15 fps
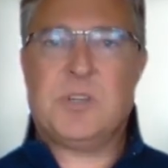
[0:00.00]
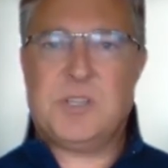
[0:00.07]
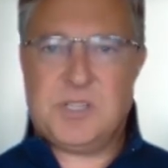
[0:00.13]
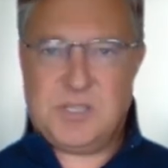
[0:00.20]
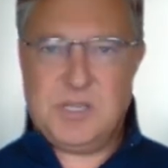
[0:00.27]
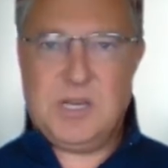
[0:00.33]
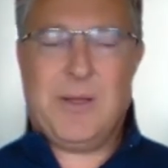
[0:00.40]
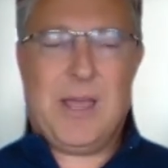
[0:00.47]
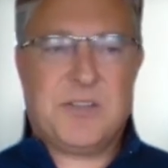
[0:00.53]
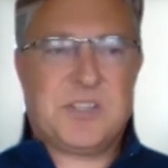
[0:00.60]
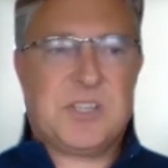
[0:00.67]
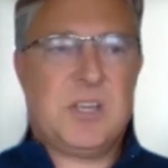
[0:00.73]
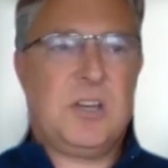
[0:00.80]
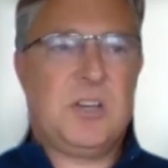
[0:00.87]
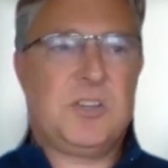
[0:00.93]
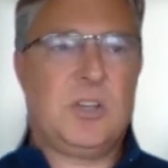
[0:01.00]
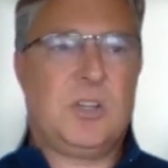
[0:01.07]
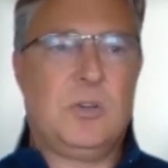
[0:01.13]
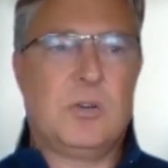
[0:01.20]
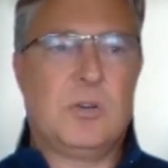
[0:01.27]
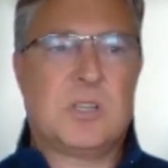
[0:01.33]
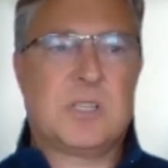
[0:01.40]
which is you know our signature
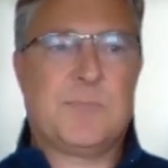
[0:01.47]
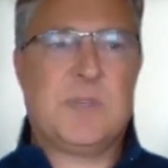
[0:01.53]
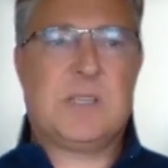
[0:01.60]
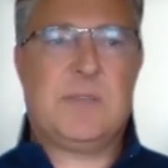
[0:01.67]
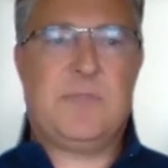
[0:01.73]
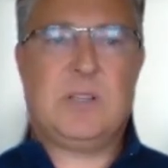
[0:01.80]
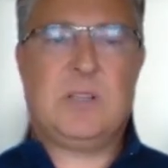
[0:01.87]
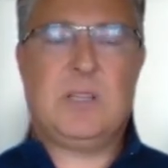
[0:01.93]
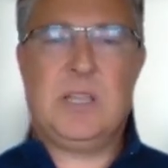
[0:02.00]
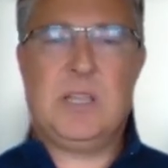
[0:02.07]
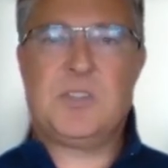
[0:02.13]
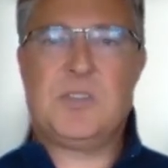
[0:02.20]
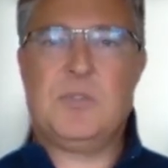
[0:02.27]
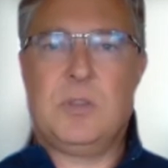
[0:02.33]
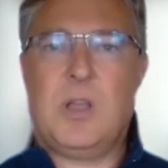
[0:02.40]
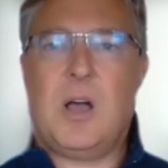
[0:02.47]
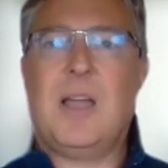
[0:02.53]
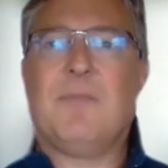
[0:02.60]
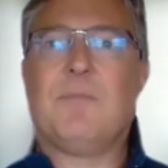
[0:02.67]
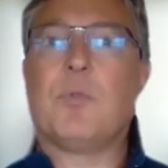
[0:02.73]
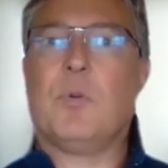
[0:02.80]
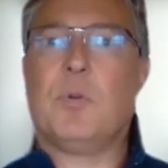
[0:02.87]
look, specifically into
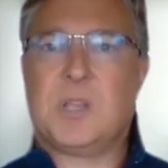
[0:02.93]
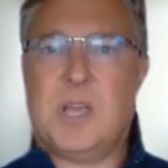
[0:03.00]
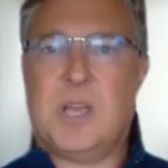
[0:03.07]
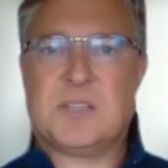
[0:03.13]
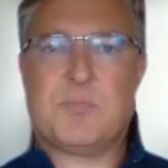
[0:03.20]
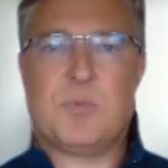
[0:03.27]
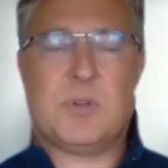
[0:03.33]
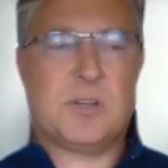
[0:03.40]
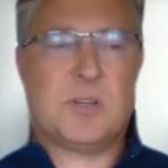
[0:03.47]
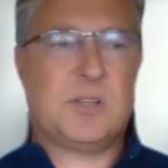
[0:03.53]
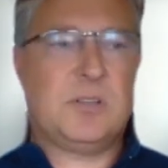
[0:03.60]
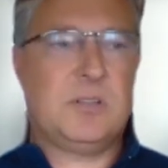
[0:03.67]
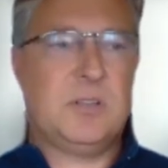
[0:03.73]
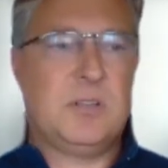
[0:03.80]
live broadcast production.